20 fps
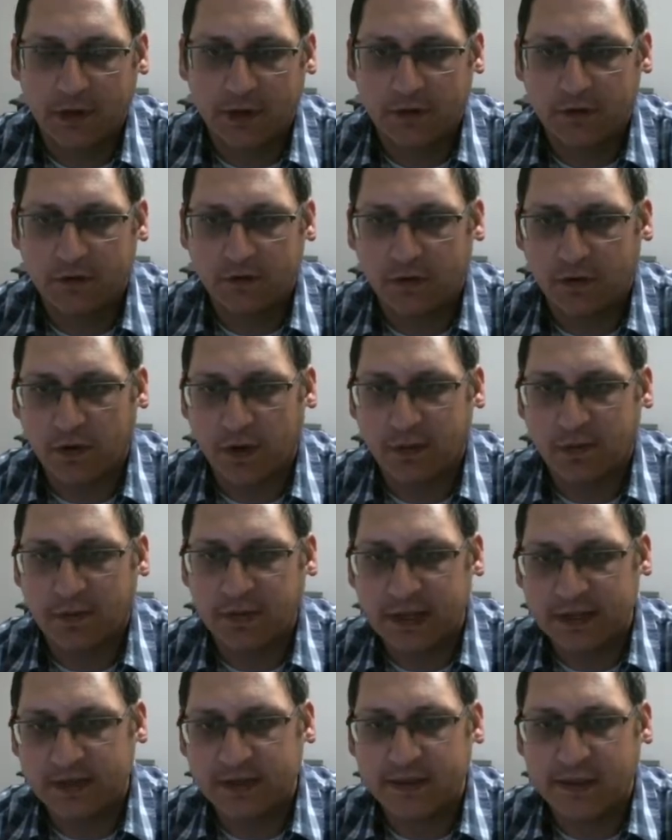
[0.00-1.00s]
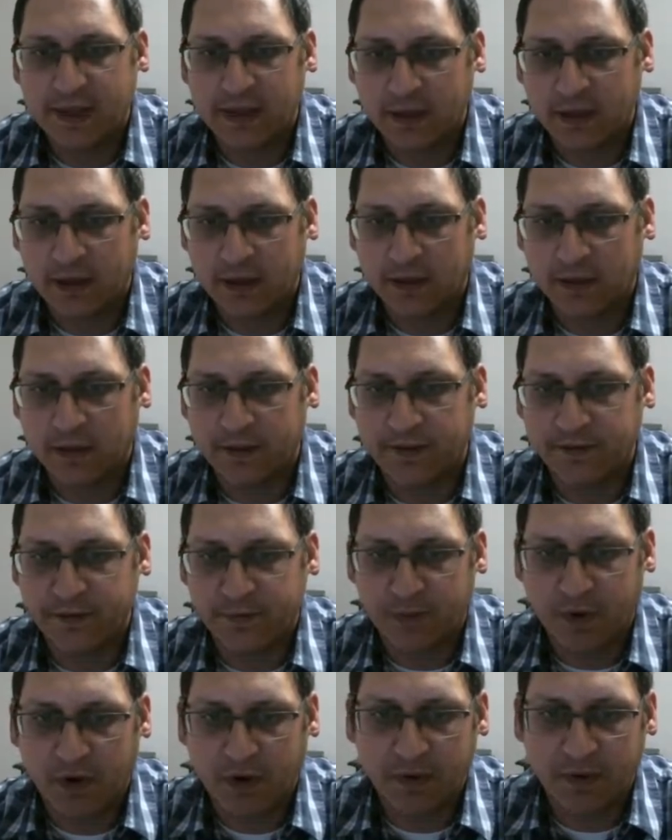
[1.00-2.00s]
So I'm guessing that Gigalith is
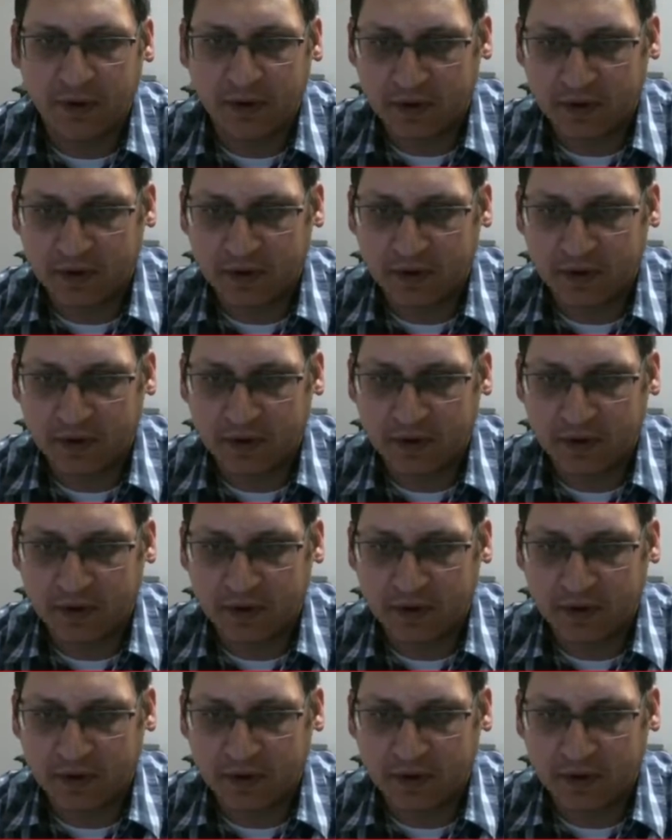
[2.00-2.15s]
probably gonna